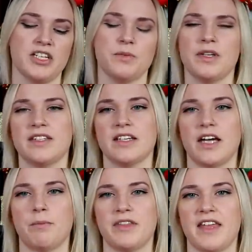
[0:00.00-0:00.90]
I just want to
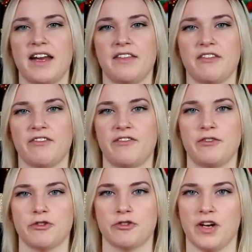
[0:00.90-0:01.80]
kind of put that out there for
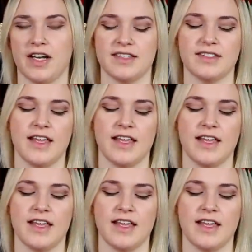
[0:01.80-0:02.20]
future trades.